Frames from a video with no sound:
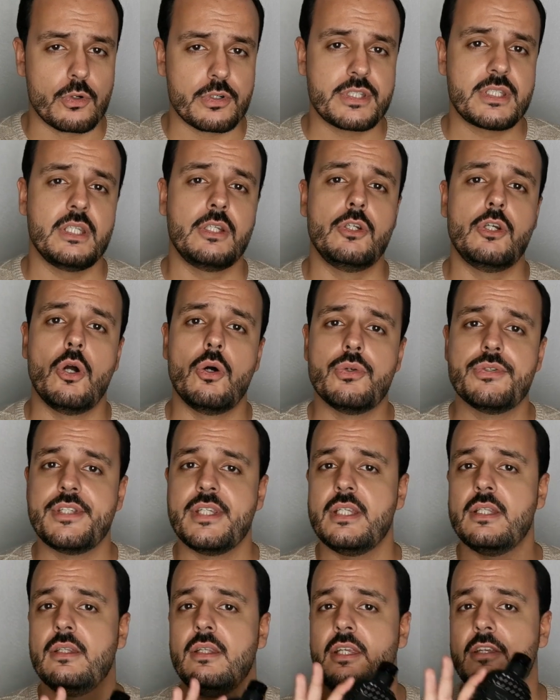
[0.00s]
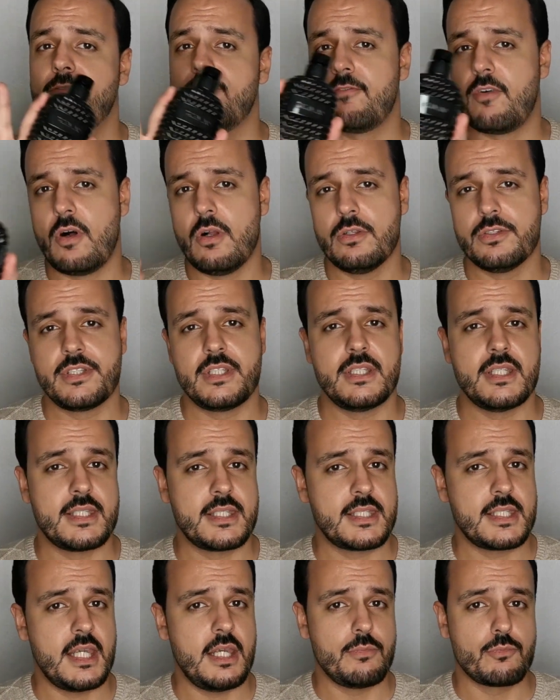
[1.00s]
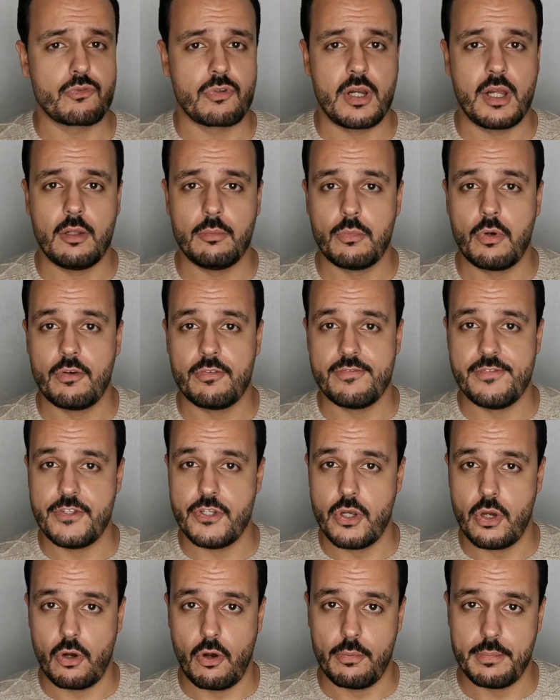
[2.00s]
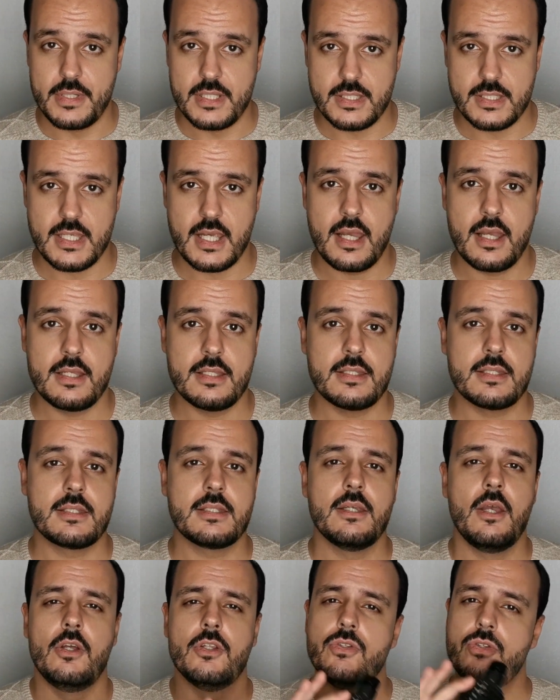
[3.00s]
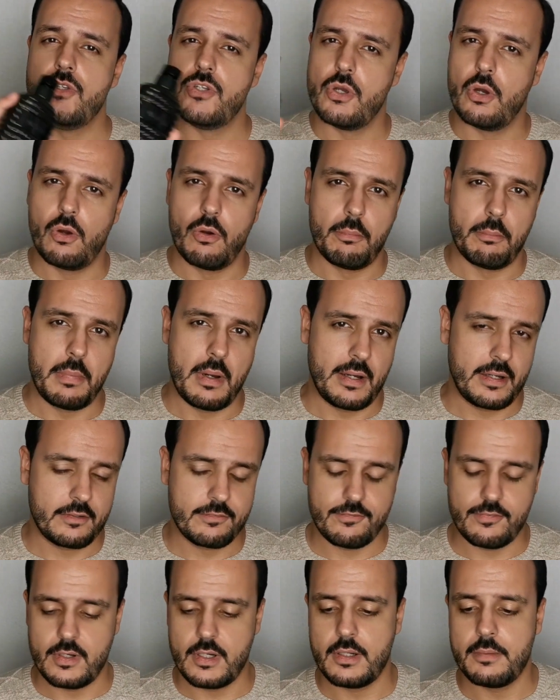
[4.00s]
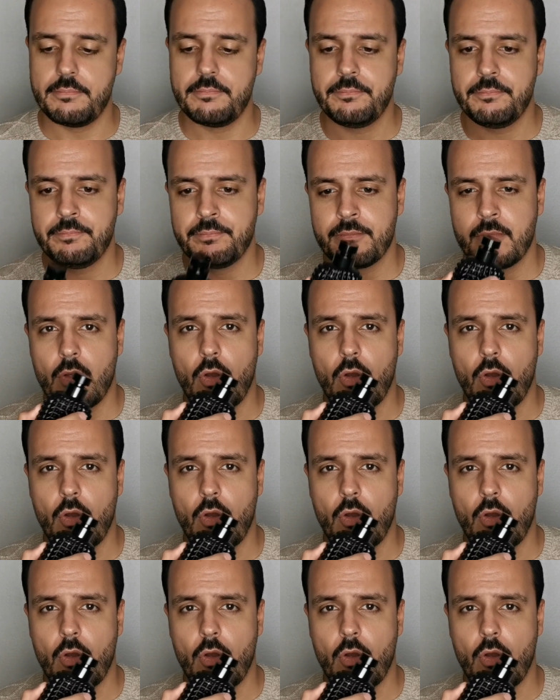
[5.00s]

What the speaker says: course, it goes in, it falls in the same realm of Dior Homme Intense, Dior Homme Parfum,